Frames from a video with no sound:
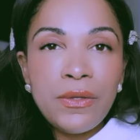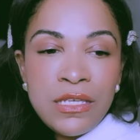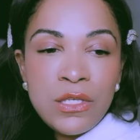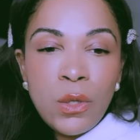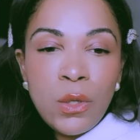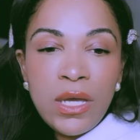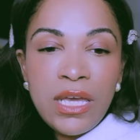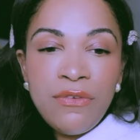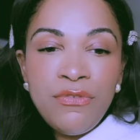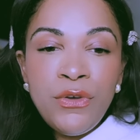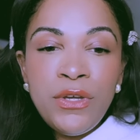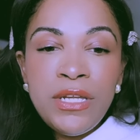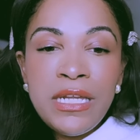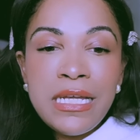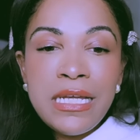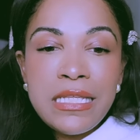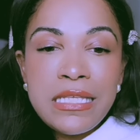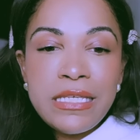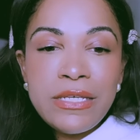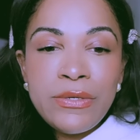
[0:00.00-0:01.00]
So if you
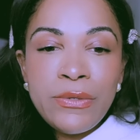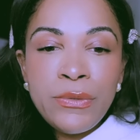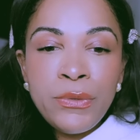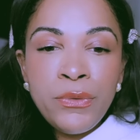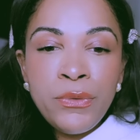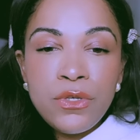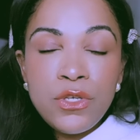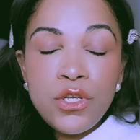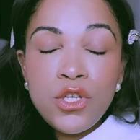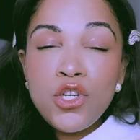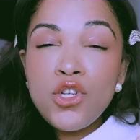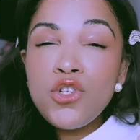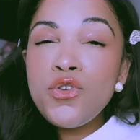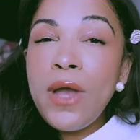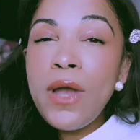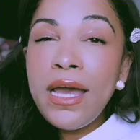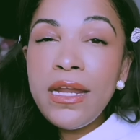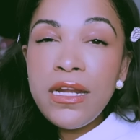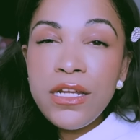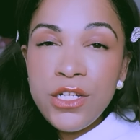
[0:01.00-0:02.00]
need to
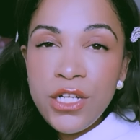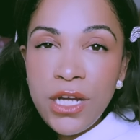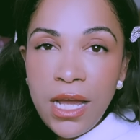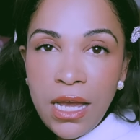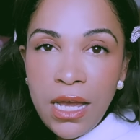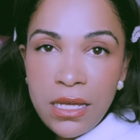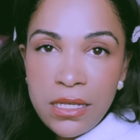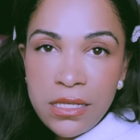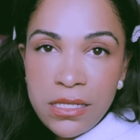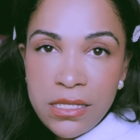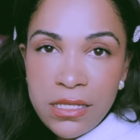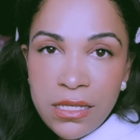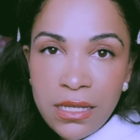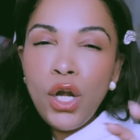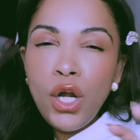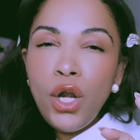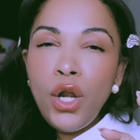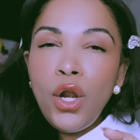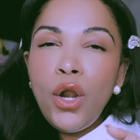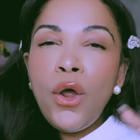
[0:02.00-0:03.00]
strategize,
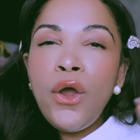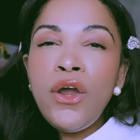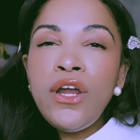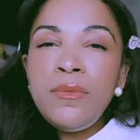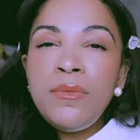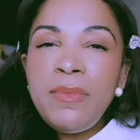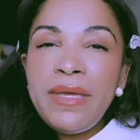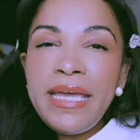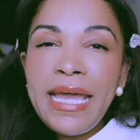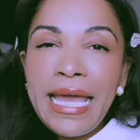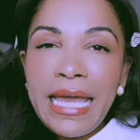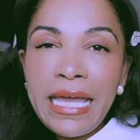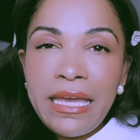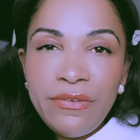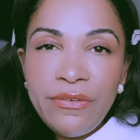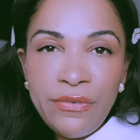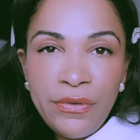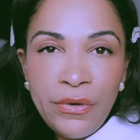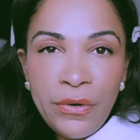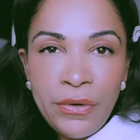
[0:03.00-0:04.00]
learn
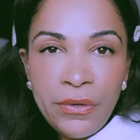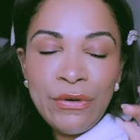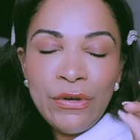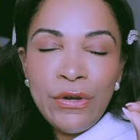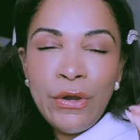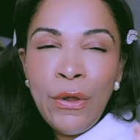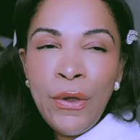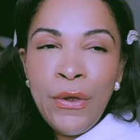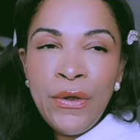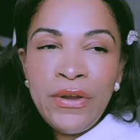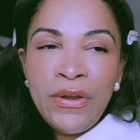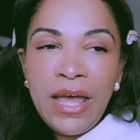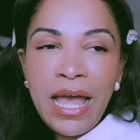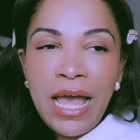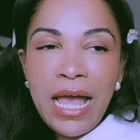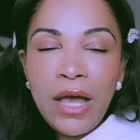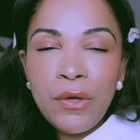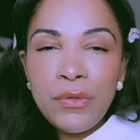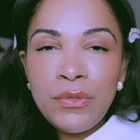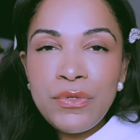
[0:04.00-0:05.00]
behavior, learn
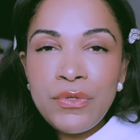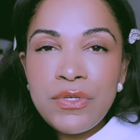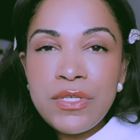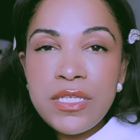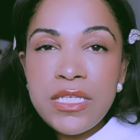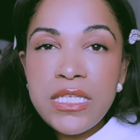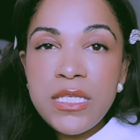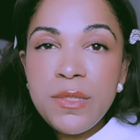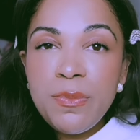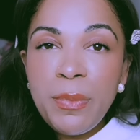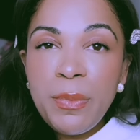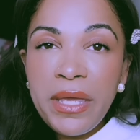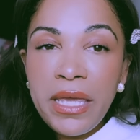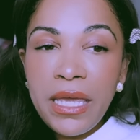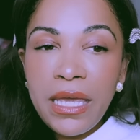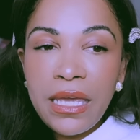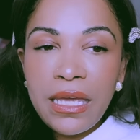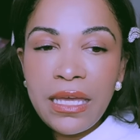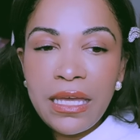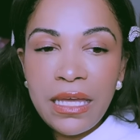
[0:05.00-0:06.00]
how to
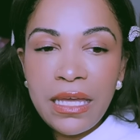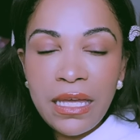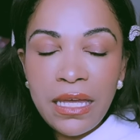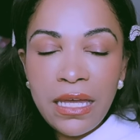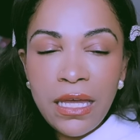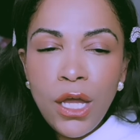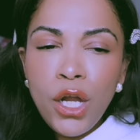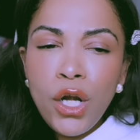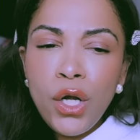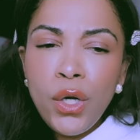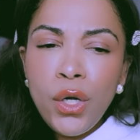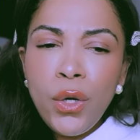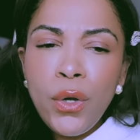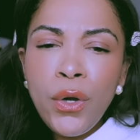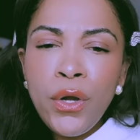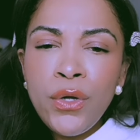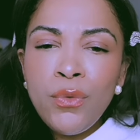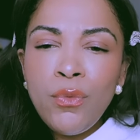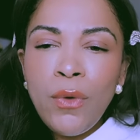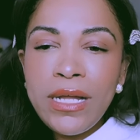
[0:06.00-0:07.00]
speak,
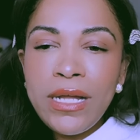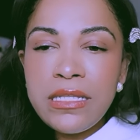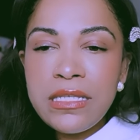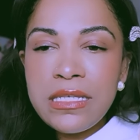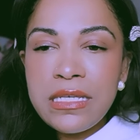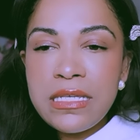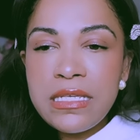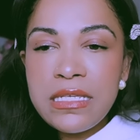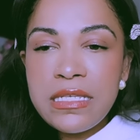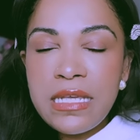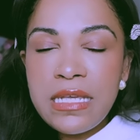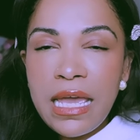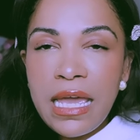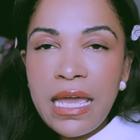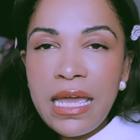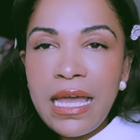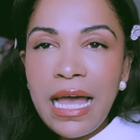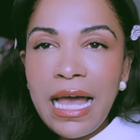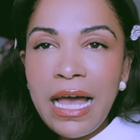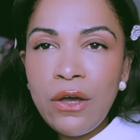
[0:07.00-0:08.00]
learn what to
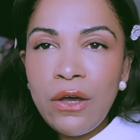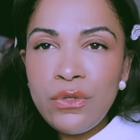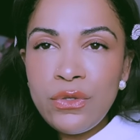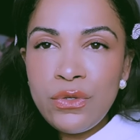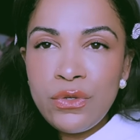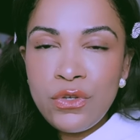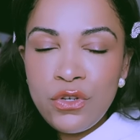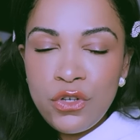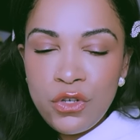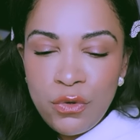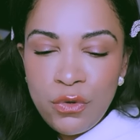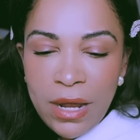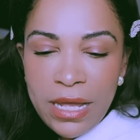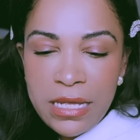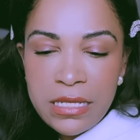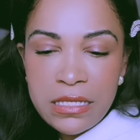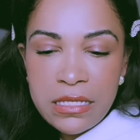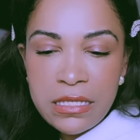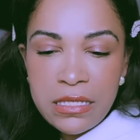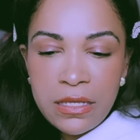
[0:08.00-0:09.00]
say, how to
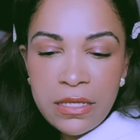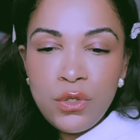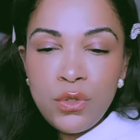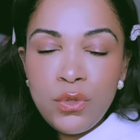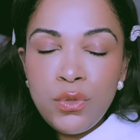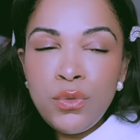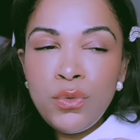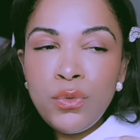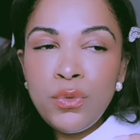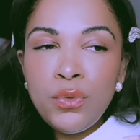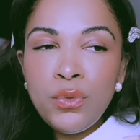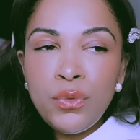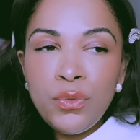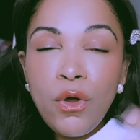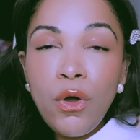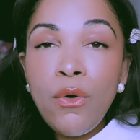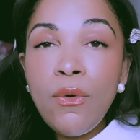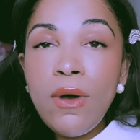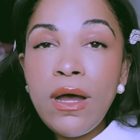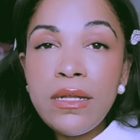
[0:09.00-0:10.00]
dress, to
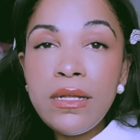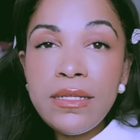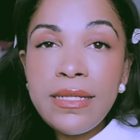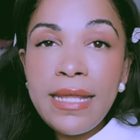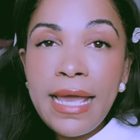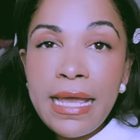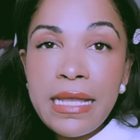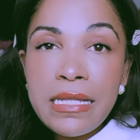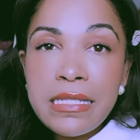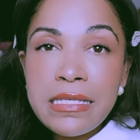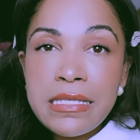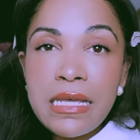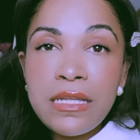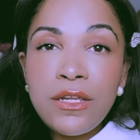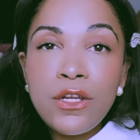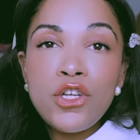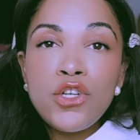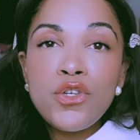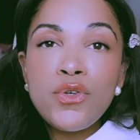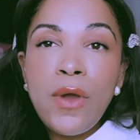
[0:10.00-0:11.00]
go on dates and
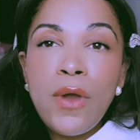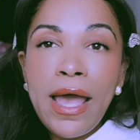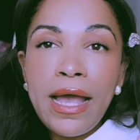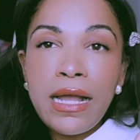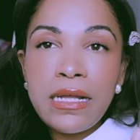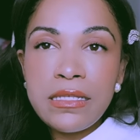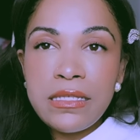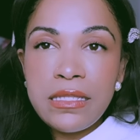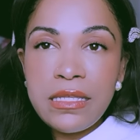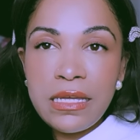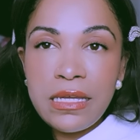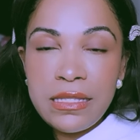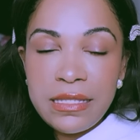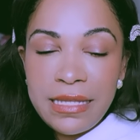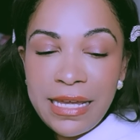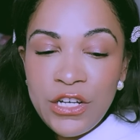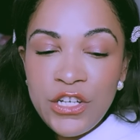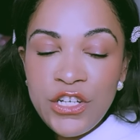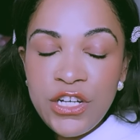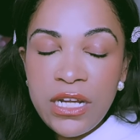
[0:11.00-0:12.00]
attract the
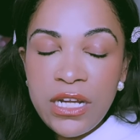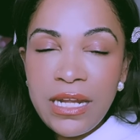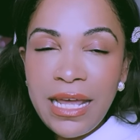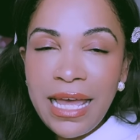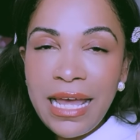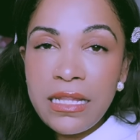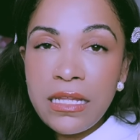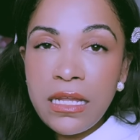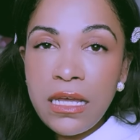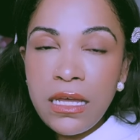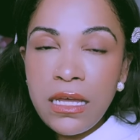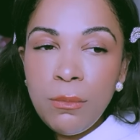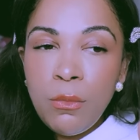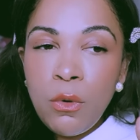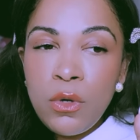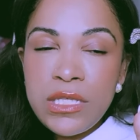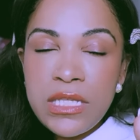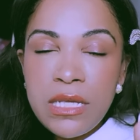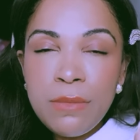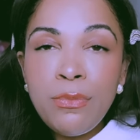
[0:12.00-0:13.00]
attention and,
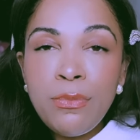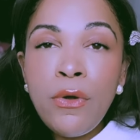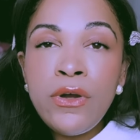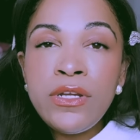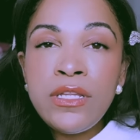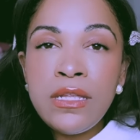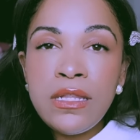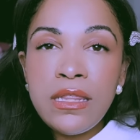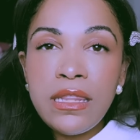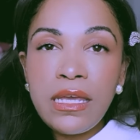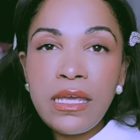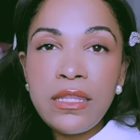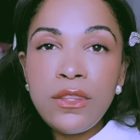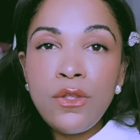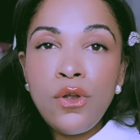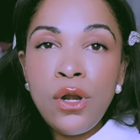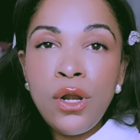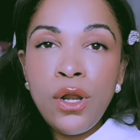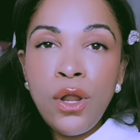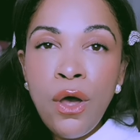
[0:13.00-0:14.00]
most importantly, the
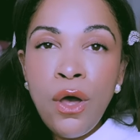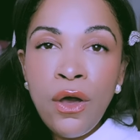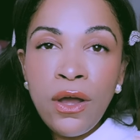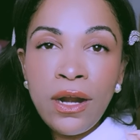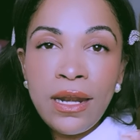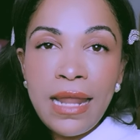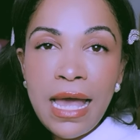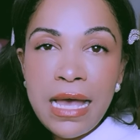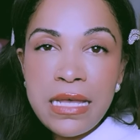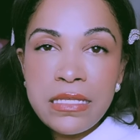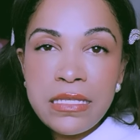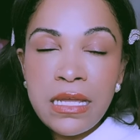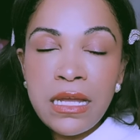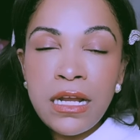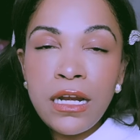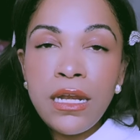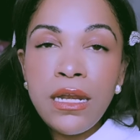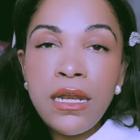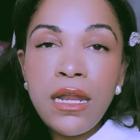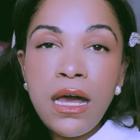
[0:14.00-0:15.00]

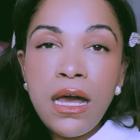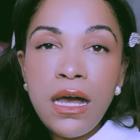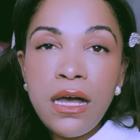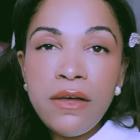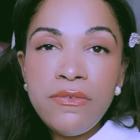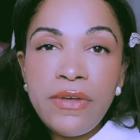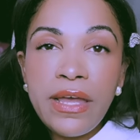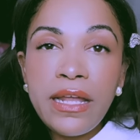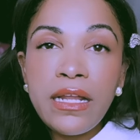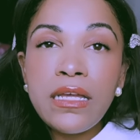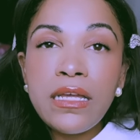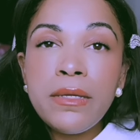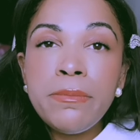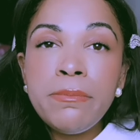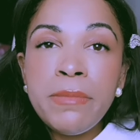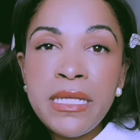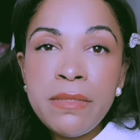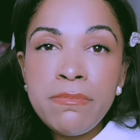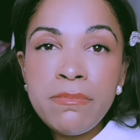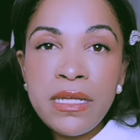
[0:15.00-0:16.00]
long-lasting love and
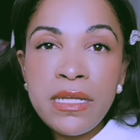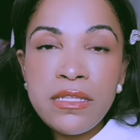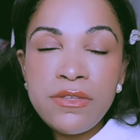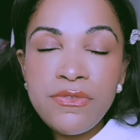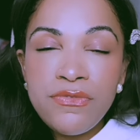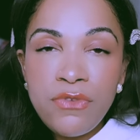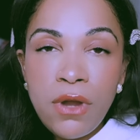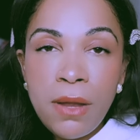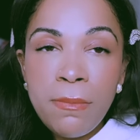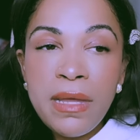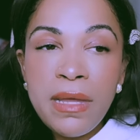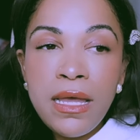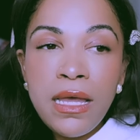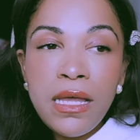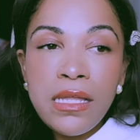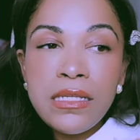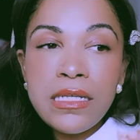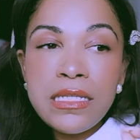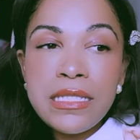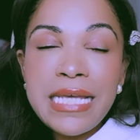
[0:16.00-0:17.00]
commitment from
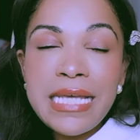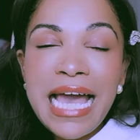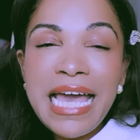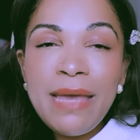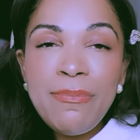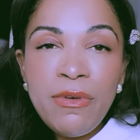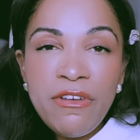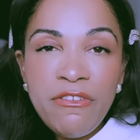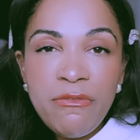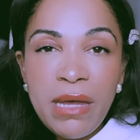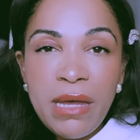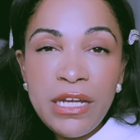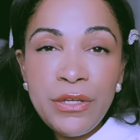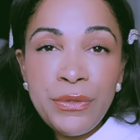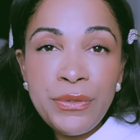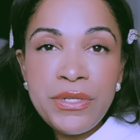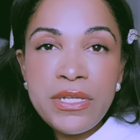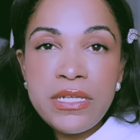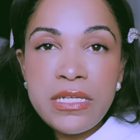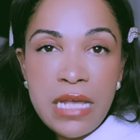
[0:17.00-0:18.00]
the type of men
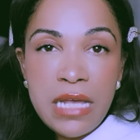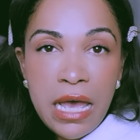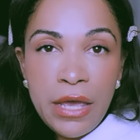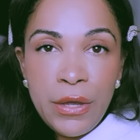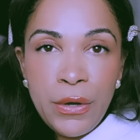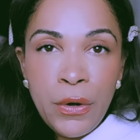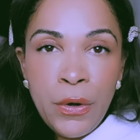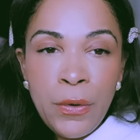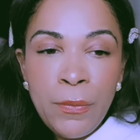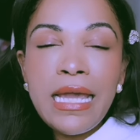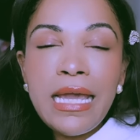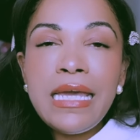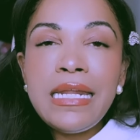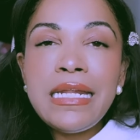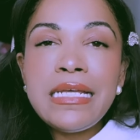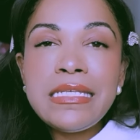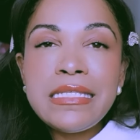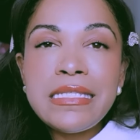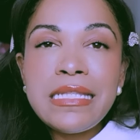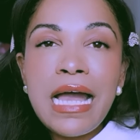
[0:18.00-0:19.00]
you desire, it
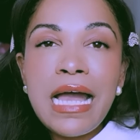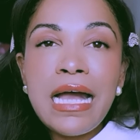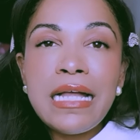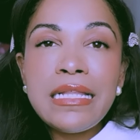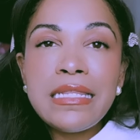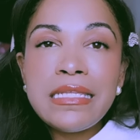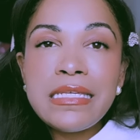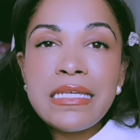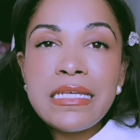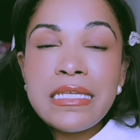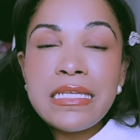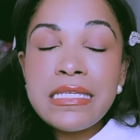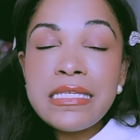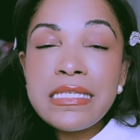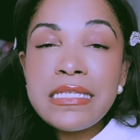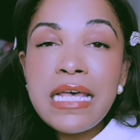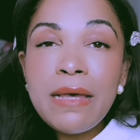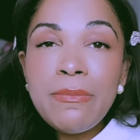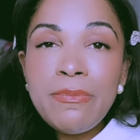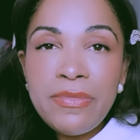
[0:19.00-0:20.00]
is not
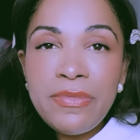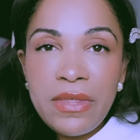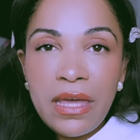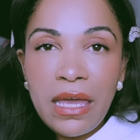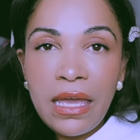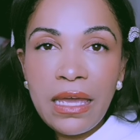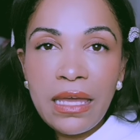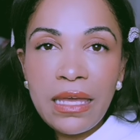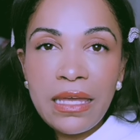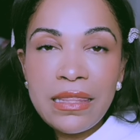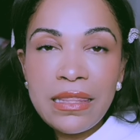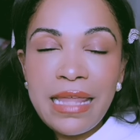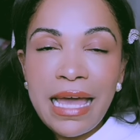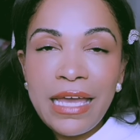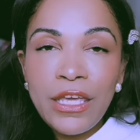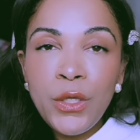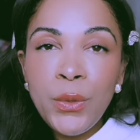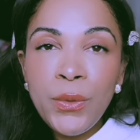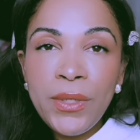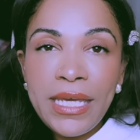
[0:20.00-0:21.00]
something
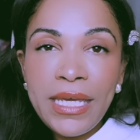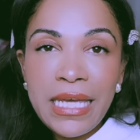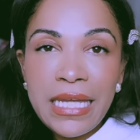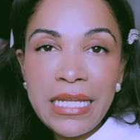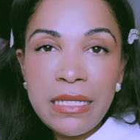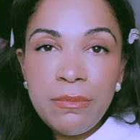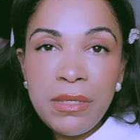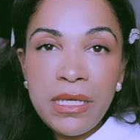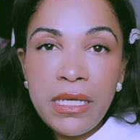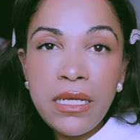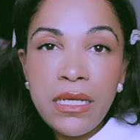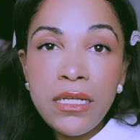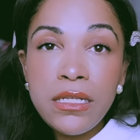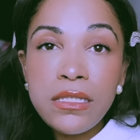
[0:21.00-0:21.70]
that you can be